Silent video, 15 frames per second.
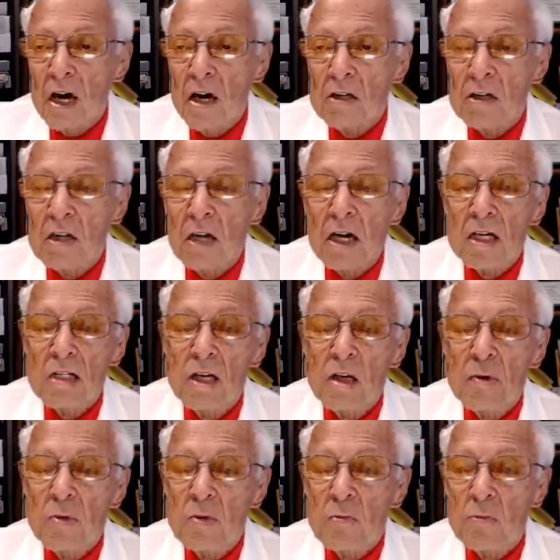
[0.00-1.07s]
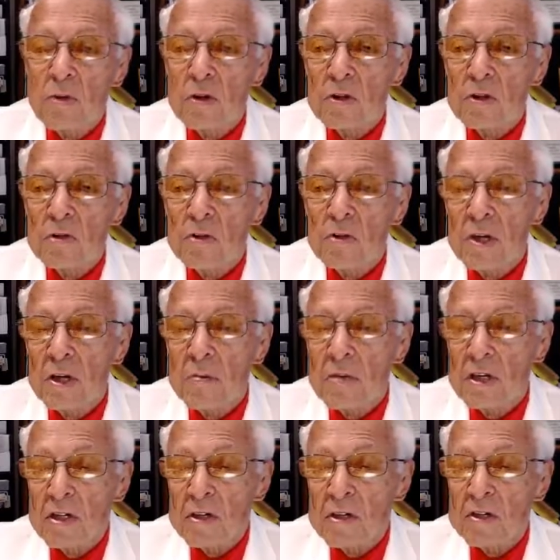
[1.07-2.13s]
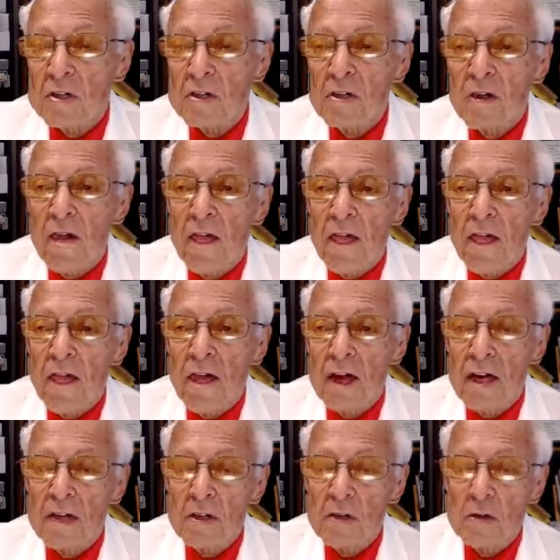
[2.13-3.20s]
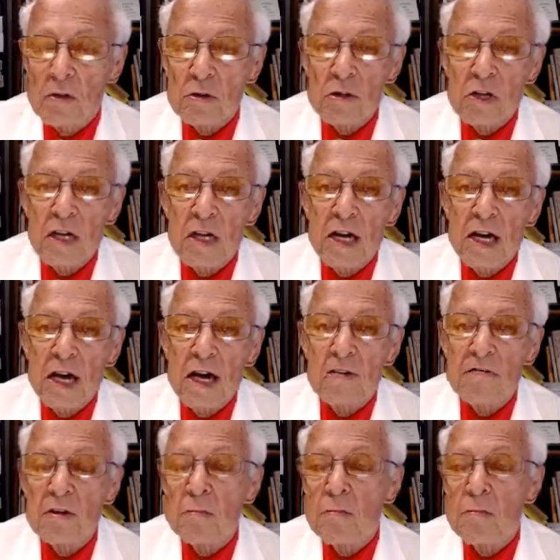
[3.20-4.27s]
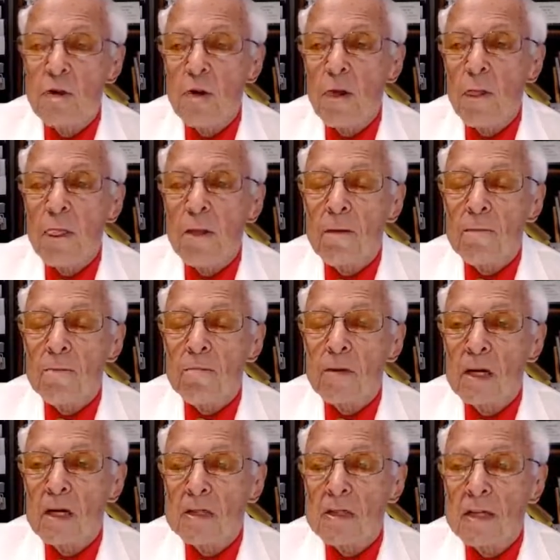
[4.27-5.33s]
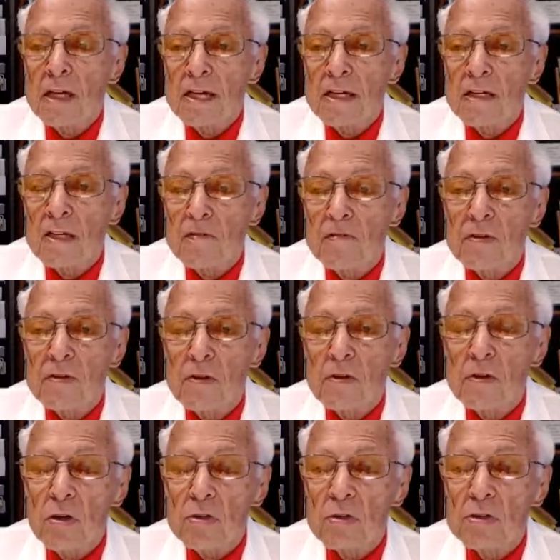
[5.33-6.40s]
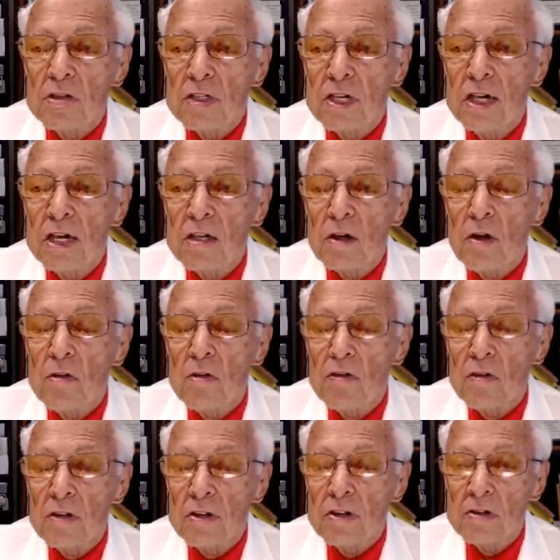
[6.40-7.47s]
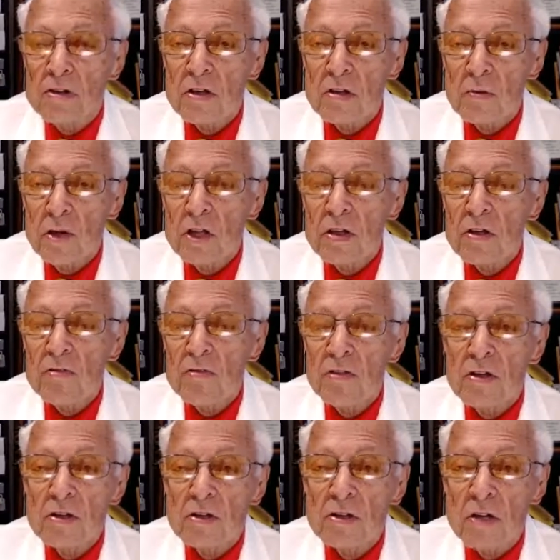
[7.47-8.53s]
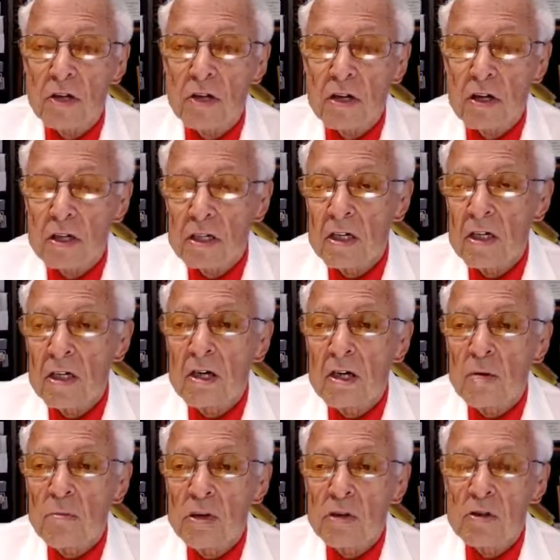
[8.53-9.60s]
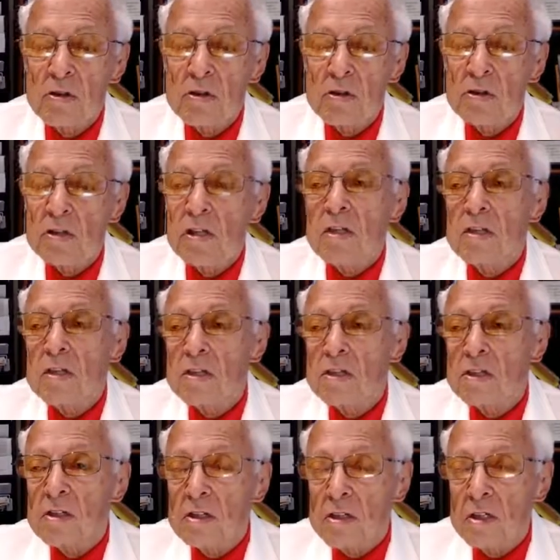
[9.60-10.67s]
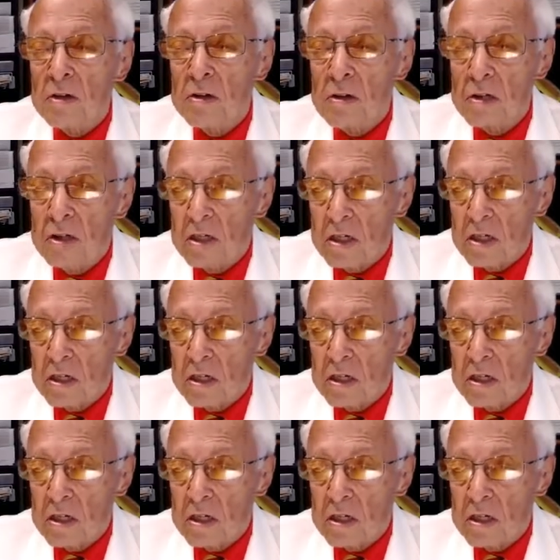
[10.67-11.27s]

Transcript: unlikely to be more than 20 minutes. And usually I have them take enough glucose to get over their well over their target, because the